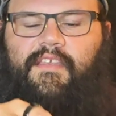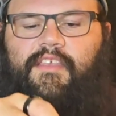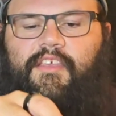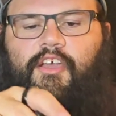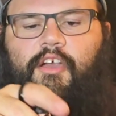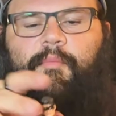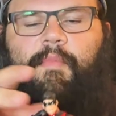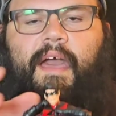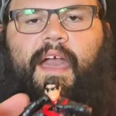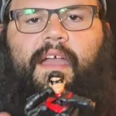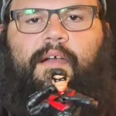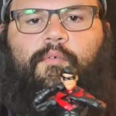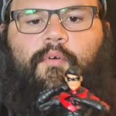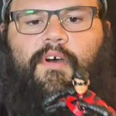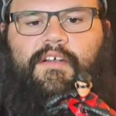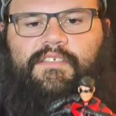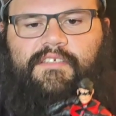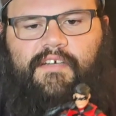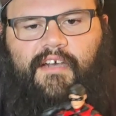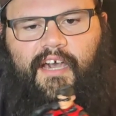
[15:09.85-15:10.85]
You go back and
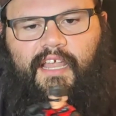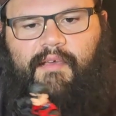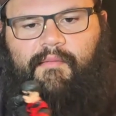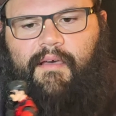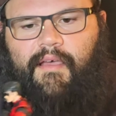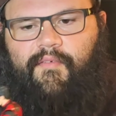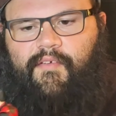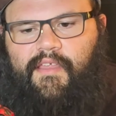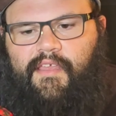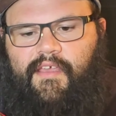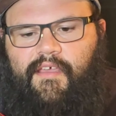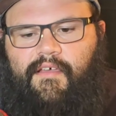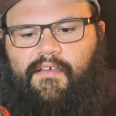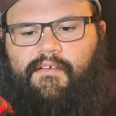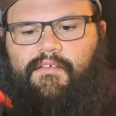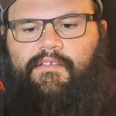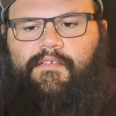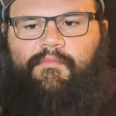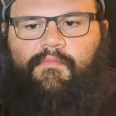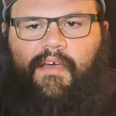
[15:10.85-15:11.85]
watch a lot of my
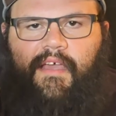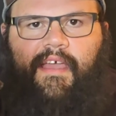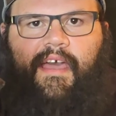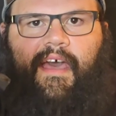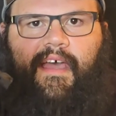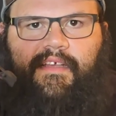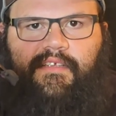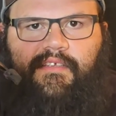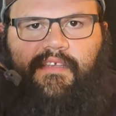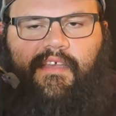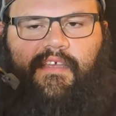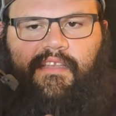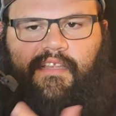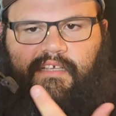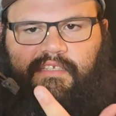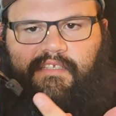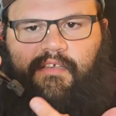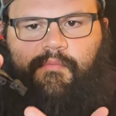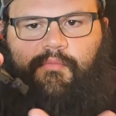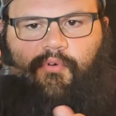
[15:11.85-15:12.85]
videos, my guys
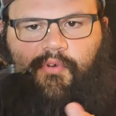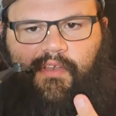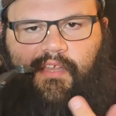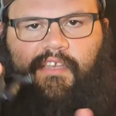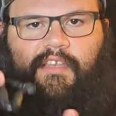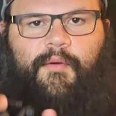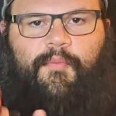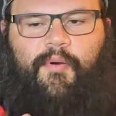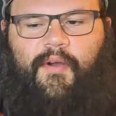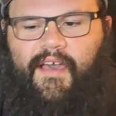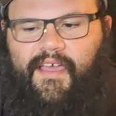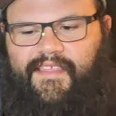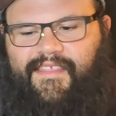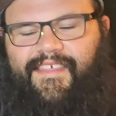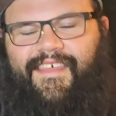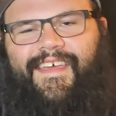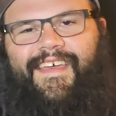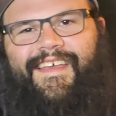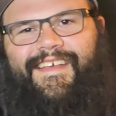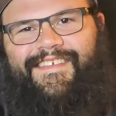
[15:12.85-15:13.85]
at some point end up
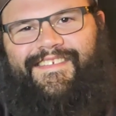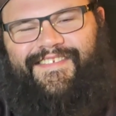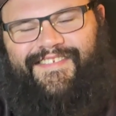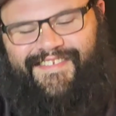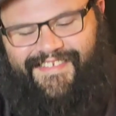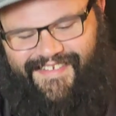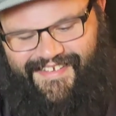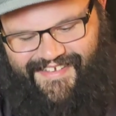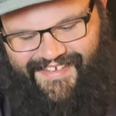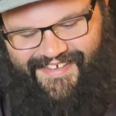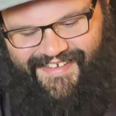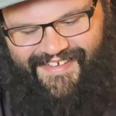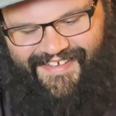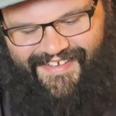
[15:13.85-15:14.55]
like this.